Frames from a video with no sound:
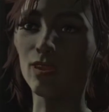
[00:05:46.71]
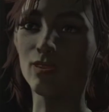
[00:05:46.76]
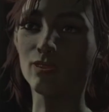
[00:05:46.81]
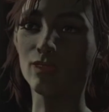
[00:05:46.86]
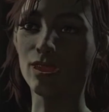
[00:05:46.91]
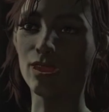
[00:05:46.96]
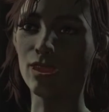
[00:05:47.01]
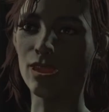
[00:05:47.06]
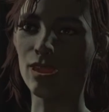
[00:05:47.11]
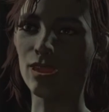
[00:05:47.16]

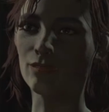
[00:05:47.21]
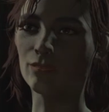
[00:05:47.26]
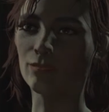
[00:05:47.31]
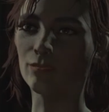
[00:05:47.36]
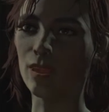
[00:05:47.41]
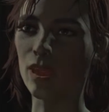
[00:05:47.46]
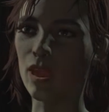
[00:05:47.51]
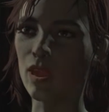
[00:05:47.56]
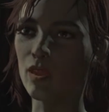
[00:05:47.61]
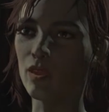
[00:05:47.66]
And we've taken
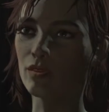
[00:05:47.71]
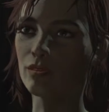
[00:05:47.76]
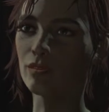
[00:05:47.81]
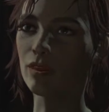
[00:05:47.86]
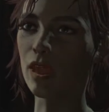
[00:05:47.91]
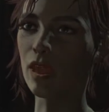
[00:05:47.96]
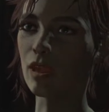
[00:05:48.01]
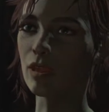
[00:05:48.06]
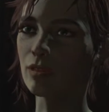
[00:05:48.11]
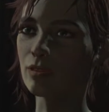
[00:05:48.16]
some
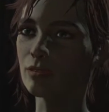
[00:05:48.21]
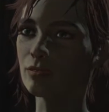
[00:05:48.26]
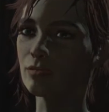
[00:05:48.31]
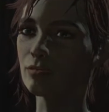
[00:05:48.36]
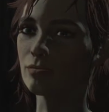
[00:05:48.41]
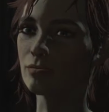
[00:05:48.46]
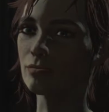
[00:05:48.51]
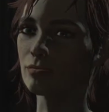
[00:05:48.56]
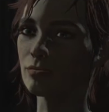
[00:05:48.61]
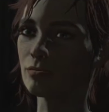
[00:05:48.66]
hard
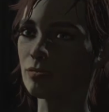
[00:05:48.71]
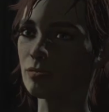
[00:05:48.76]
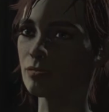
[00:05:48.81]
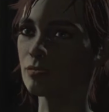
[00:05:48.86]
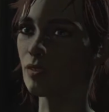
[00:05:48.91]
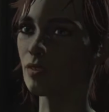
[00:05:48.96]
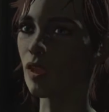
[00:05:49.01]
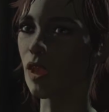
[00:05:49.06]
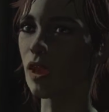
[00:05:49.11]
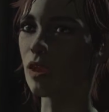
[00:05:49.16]
knocks.
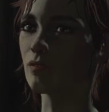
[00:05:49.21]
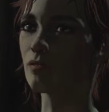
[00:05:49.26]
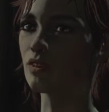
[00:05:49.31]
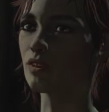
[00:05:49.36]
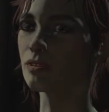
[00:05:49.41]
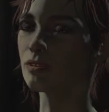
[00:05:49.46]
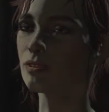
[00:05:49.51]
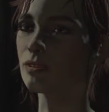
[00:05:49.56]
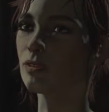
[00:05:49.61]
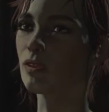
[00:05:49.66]
But through
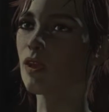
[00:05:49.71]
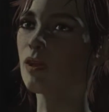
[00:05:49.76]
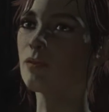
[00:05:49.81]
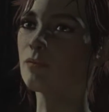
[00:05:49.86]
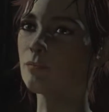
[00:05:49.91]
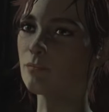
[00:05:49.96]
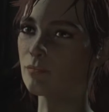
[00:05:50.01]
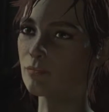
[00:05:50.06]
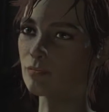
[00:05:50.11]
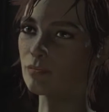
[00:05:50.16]
all that
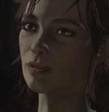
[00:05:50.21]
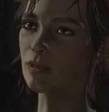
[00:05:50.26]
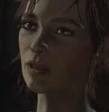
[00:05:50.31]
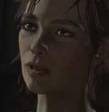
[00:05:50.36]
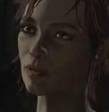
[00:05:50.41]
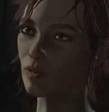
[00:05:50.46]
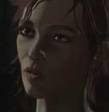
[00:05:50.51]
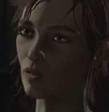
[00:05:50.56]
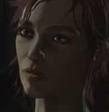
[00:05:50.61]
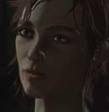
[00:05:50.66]
crap,
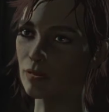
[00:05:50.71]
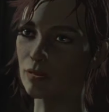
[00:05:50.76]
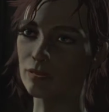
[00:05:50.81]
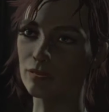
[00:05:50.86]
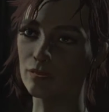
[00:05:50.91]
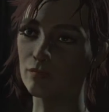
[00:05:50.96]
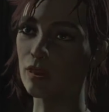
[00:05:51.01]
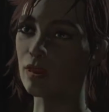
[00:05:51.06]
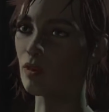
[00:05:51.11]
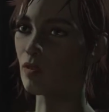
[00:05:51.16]
I
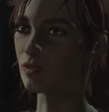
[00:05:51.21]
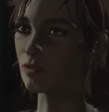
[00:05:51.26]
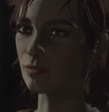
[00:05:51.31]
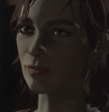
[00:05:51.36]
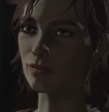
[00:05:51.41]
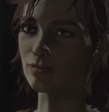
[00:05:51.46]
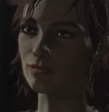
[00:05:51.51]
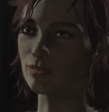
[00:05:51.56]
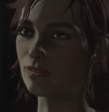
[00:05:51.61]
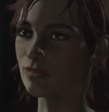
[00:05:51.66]
notice you've
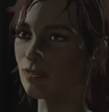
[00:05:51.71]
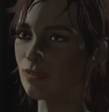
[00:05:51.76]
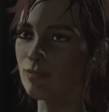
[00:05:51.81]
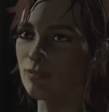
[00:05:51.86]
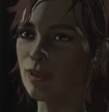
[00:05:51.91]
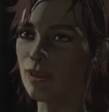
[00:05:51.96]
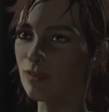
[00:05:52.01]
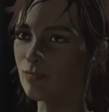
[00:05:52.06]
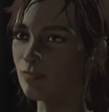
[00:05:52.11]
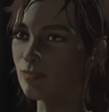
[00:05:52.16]
always been
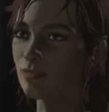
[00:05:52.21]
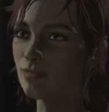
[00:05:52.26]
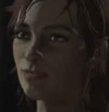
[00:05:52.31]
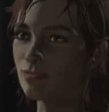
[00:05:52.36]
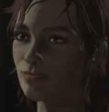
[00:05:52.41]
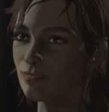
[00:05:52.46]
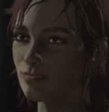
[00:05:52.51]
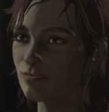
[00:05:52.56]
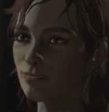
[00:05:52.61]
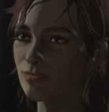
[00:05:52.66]
sticking by
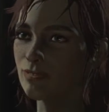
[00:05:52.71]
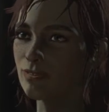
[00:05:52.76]
me.